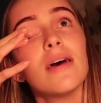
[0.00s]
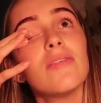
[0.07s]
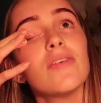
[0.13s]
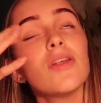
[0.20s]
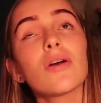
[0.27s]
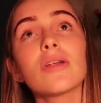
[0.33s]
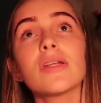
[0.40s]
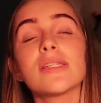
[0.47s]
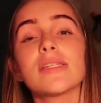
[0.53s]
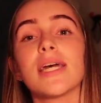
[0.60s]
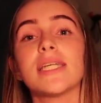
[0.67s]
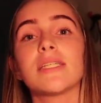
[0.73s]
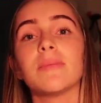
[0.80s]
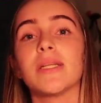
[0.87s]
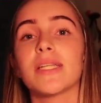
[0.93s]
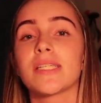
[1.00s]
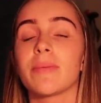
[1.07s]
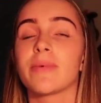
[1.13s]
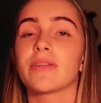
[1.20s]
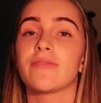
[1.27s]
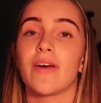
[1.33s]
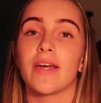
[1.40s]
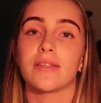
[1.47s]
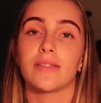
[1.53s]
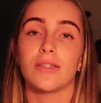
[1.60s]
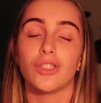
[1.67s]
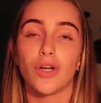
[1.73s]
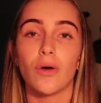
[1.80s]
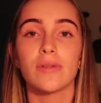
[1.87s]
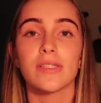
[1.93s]
If you're not going to say something to someone's face,
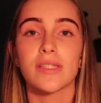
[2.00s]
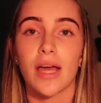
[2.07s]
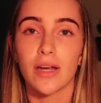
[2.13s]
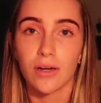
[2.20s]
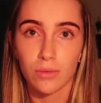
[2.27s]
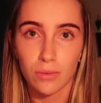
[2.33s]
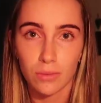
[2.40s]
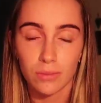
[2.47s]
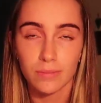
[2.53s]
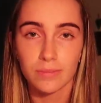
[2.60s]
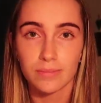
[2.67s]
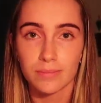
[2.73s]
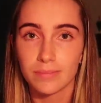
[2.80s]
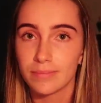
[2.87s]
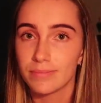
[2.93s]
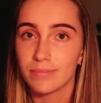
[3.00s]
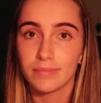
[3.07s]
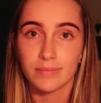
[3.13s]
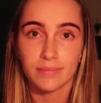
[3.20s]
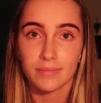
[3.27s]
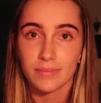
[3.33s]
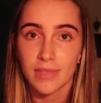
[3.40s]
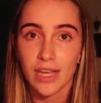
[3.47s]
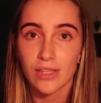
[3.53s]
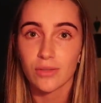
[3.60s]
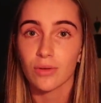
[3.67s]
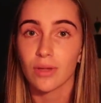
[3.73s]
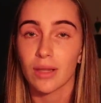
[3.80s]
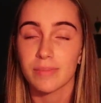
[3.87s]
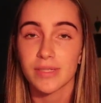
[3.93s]
then don't say it at all. That's
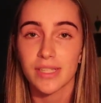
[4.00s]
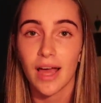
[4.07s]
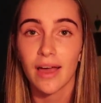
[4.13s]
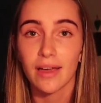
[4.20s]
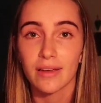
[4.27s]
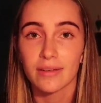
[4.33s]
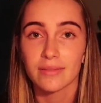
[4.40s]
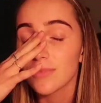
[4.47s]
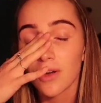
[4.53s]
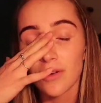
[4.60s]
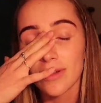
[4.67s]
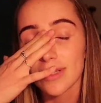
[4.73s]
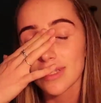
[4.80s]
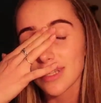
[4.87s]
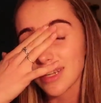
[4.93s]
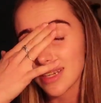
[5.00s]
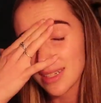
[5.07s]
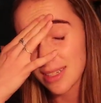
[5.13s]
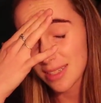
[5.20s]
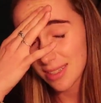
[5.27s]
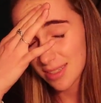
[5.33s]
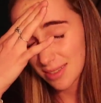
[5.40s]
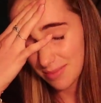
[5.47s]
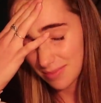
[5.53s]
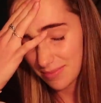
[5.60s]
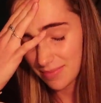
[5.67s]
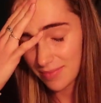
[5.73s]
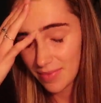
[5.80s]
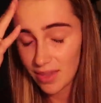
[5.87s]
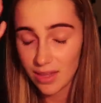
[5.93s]
all I'm saying. Honestly, it just,
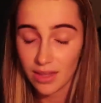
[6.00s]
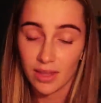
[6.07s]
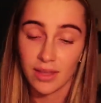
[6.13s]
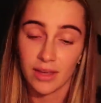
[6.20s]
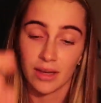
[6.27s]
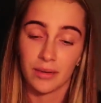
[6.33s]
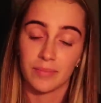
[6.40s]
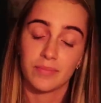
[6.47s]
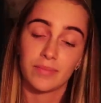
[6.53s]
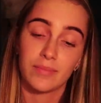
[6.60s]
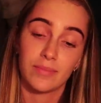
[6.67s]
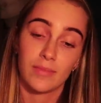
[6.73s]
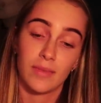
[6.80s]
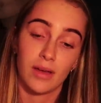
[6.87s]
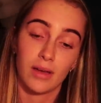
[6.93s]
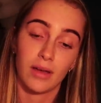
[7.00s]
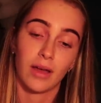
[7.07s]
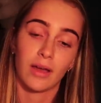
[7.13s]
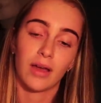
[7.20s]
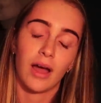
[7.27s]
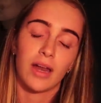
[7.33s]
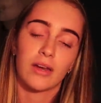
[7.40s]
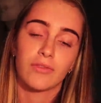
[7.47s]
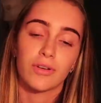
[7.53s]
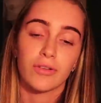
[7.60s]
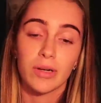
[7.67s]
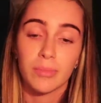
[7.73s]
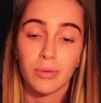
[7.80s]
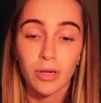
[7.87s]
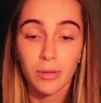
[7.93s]
yeah. I kind of
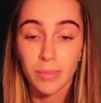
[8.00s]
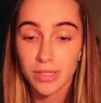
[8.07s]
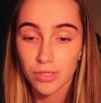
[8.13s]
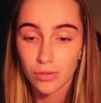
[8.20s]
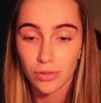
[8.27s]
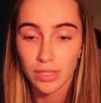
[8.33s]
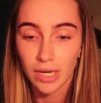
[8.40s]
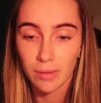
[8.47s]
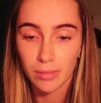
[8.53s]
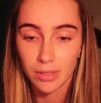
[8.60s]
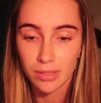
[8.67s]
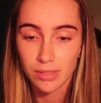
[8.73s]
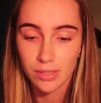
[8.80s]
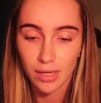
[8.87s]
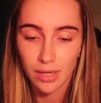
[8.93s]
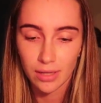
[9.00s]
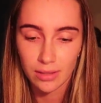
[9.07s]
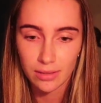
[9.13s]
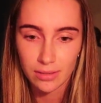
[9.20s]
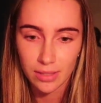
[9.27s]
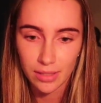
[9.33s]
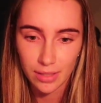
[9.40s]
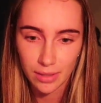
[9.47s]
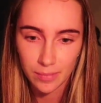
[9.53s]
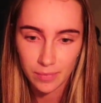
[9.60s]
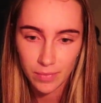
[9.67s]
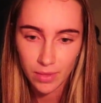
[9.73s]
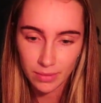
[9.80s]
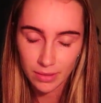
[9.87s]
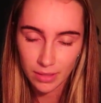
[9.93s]
regret putting on my story now because
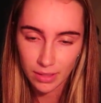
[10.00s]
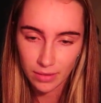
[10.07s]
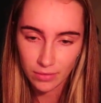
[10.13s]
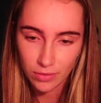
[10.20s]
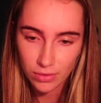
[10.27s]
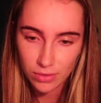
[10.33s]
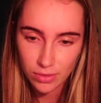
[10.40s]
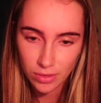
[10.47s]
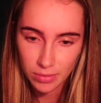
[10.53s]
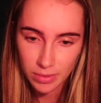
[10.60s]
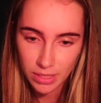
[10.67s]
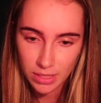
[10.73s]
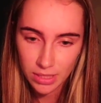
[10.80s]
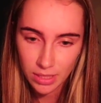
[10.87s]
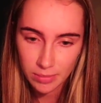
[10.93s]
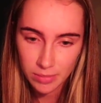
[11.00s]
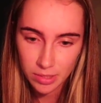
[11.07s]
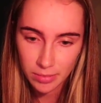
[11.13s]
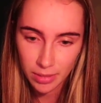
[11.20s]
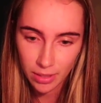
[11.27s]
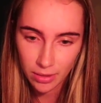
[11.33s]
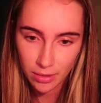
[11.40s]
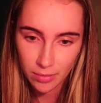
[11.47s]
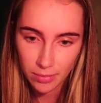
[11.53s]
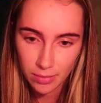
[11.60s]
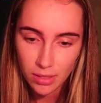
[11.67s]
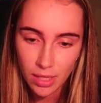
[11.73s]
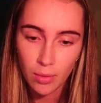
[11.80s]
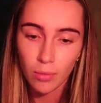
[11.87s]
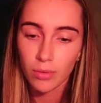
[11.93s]
I've got so many DMs about it.
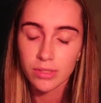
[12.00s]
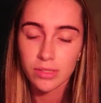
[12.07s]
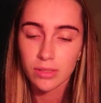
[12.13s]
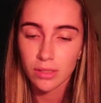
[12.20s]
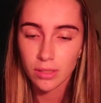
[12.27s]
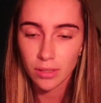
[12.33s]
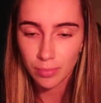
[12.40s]
That wasn't